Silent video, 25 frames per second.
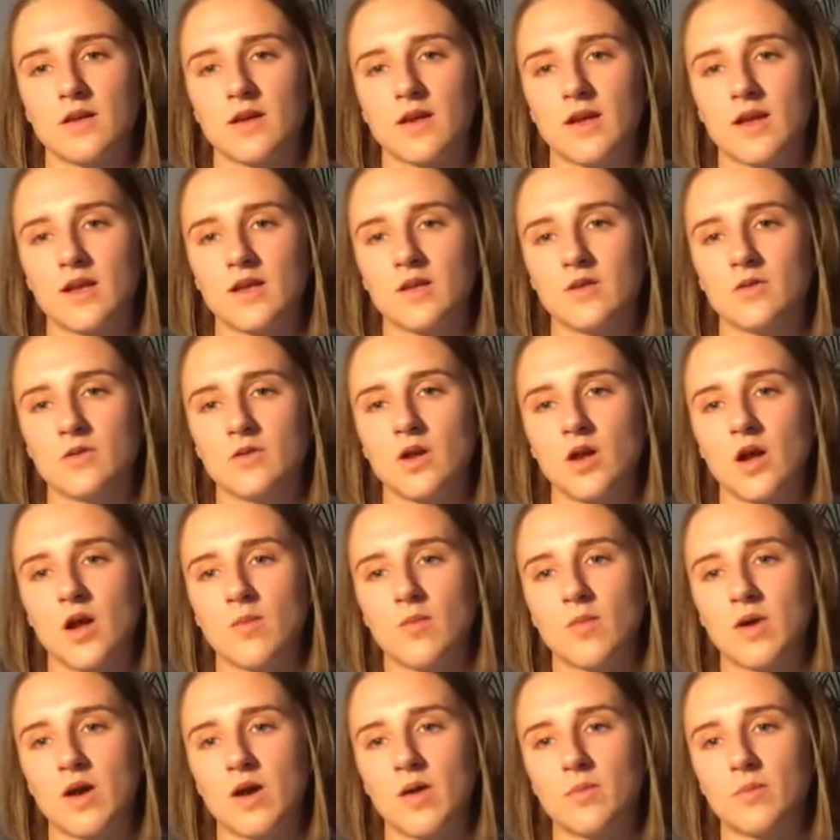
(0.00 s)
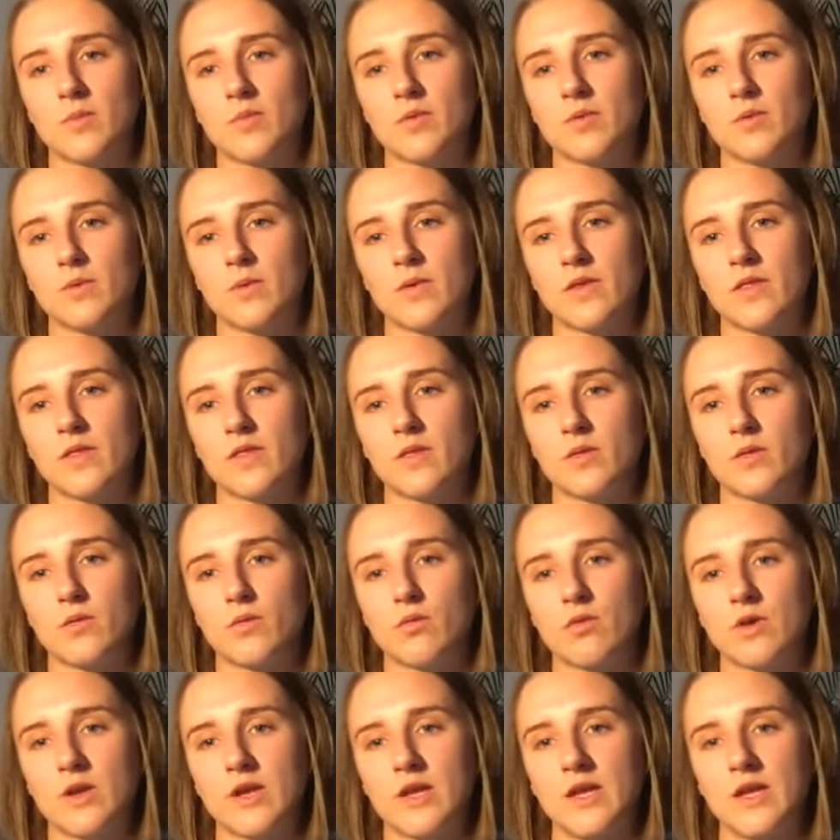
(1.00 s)
can you come up with
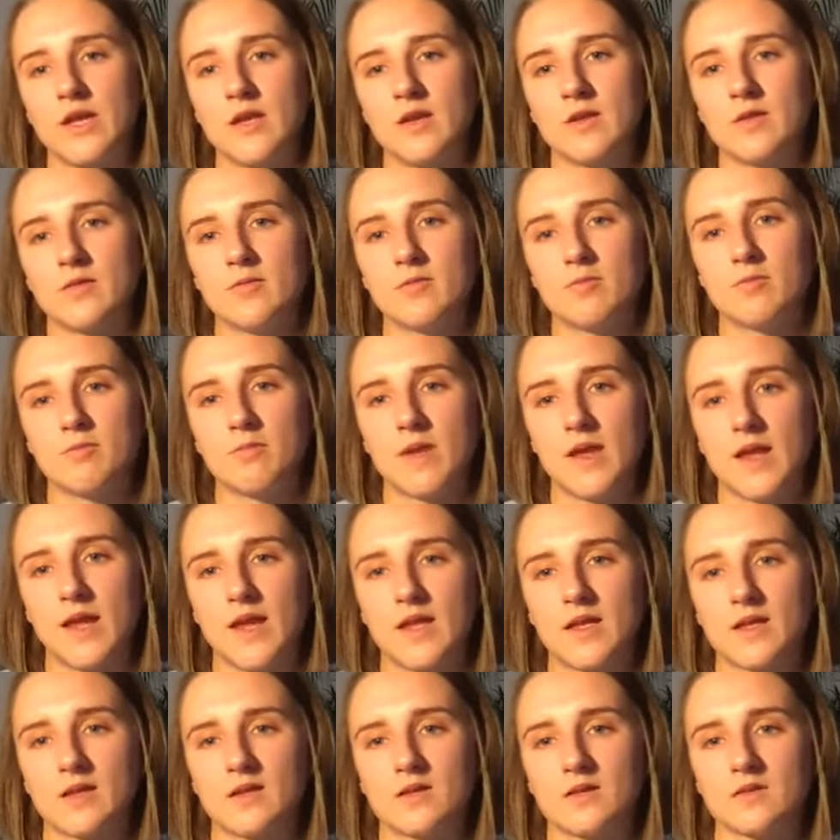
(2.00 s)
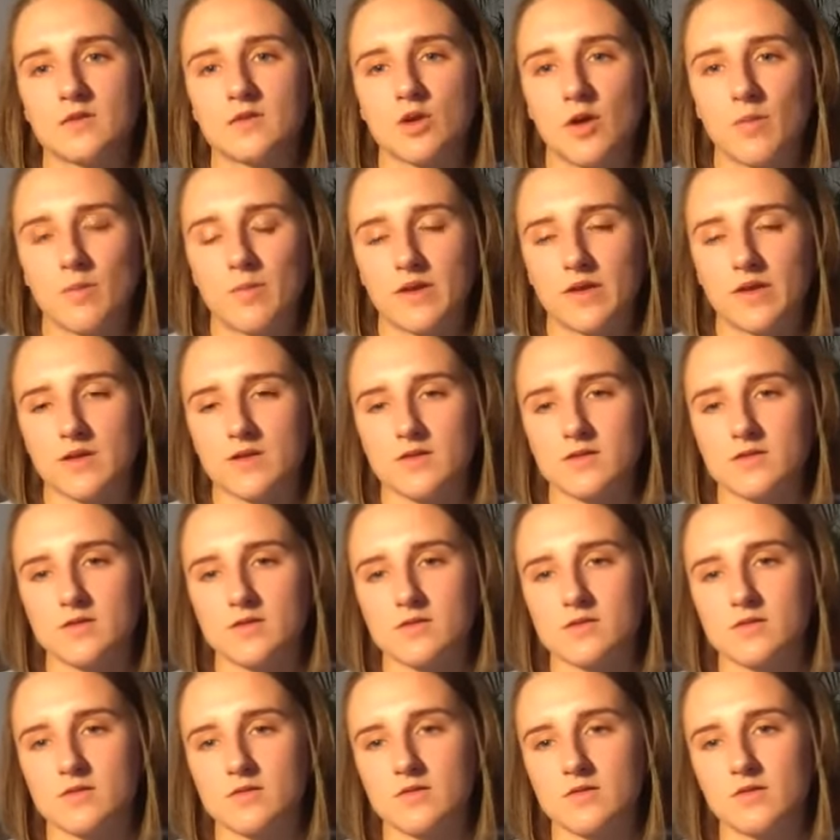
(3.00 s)
3 main topics?